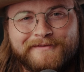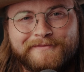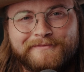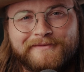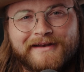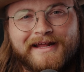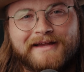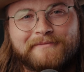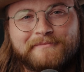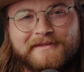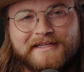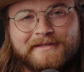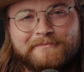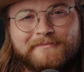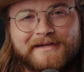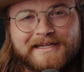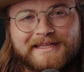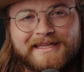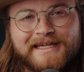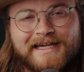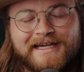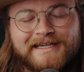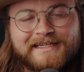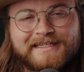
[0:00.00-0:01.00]
What I mean
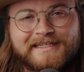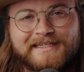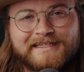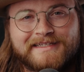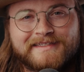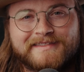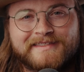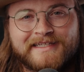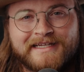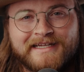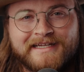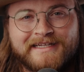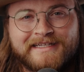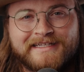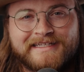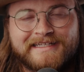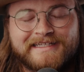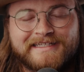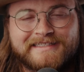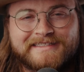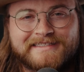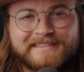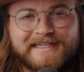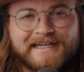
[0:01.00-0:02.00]
by that is
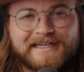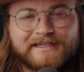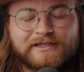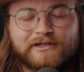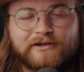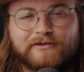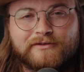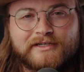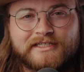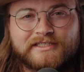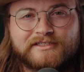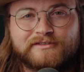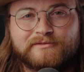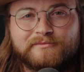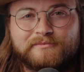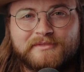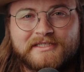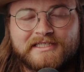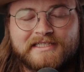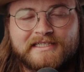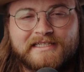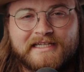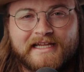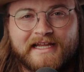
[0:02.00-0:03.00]
it's not going to
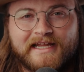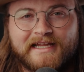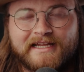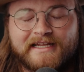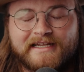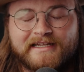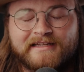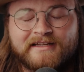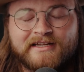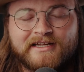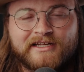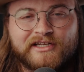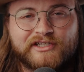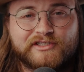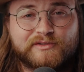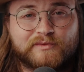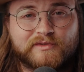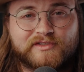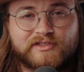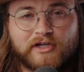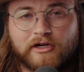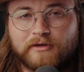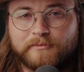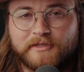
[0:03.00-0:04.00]
be a
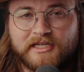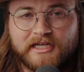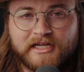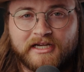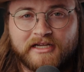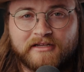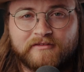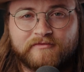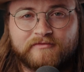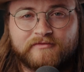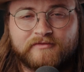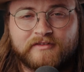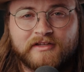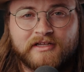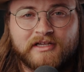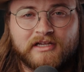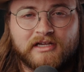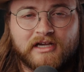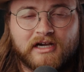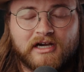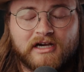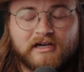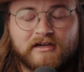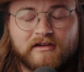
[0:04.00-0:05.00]
Swiss Army knife
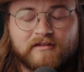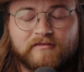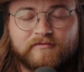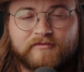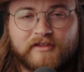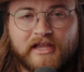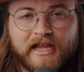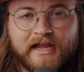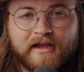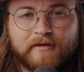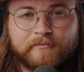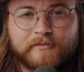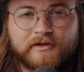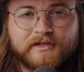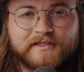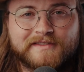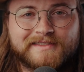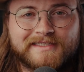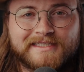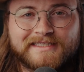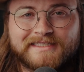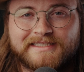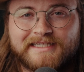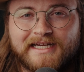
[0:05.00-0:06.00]
of
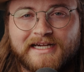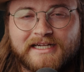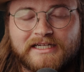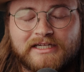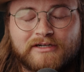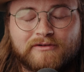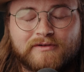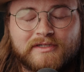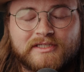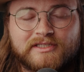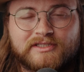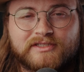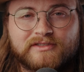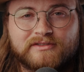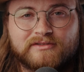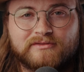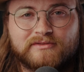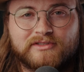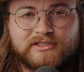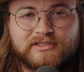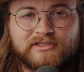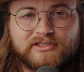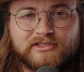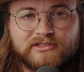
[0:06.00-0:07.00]
cameras. It's not going
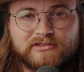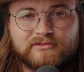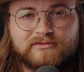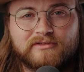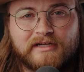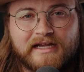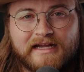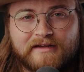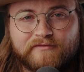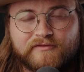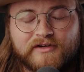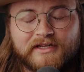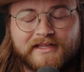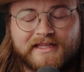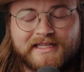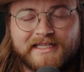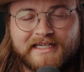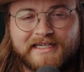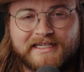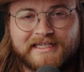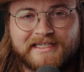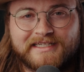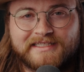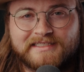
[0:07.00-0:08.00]
to do
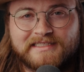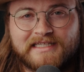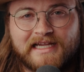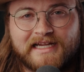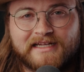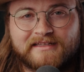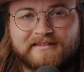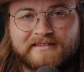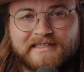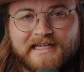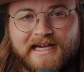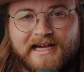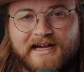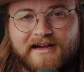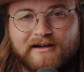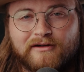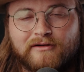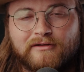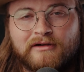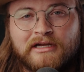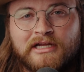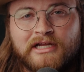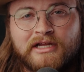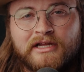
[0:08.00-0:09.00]
everything exactly
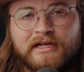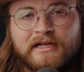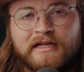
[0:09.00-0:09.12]
how